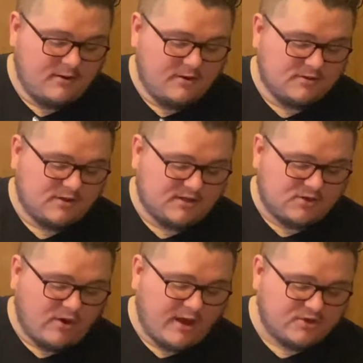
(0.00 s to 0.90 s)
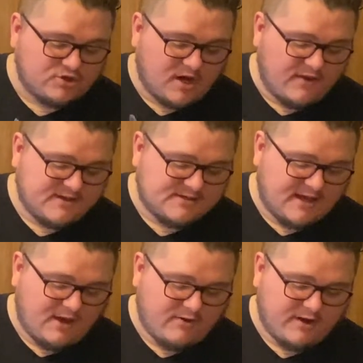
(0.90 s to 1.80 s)
let's go ahead and try this, see how
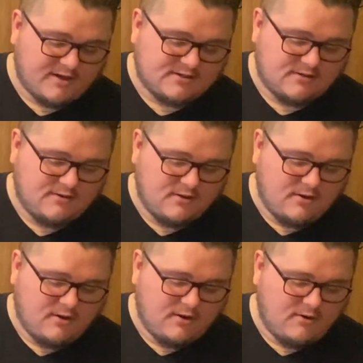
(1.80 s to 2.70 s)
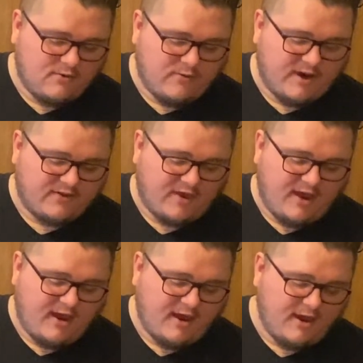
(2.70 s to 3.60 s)
it is. We got the
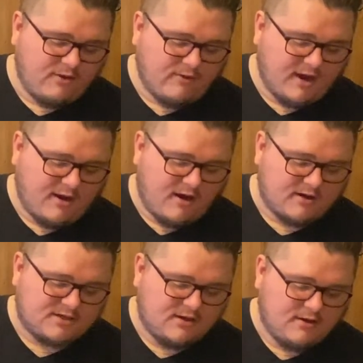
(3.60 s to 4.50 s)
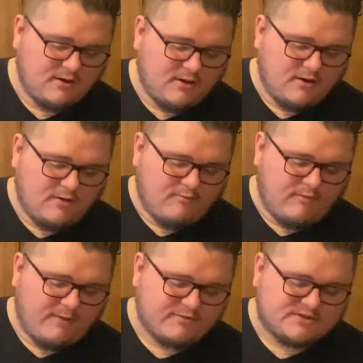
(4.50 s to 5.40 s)
egg, we got our
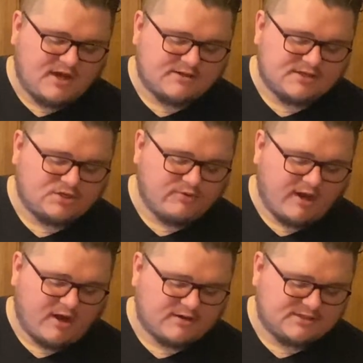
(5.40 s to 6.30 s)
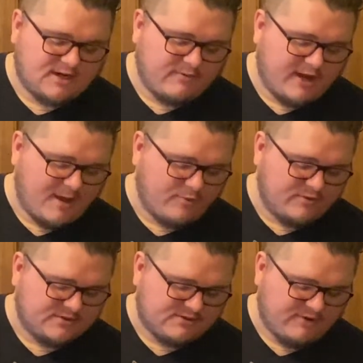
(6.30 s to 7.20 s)
maple sausage, we got our cinnamon
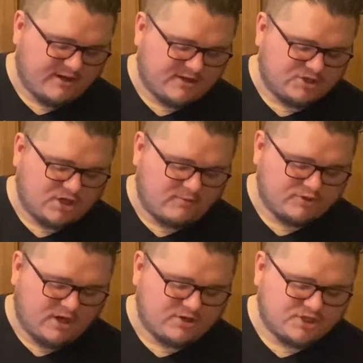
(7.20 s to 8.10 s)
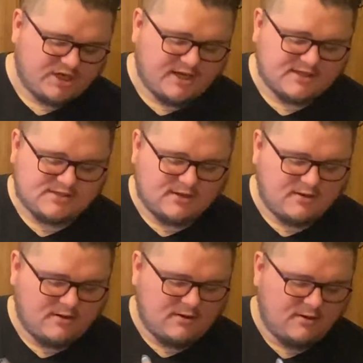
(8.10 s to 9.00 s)
apples, and we got the sharp cheddar cheese.
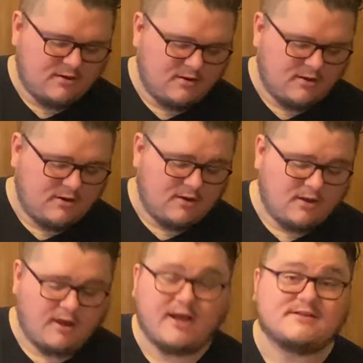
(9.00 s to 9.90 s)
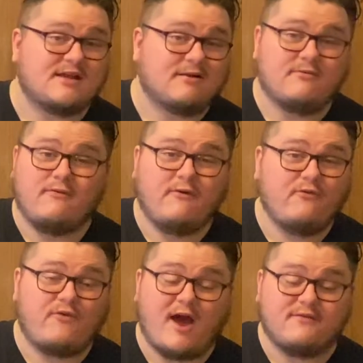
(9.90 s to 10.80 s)
Like I said,
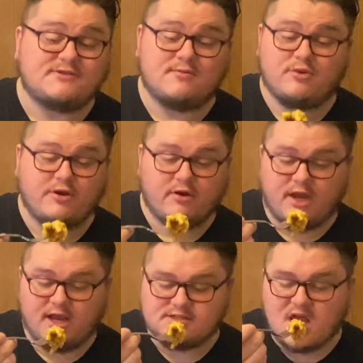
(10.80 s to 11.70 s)
5 simple ingredients.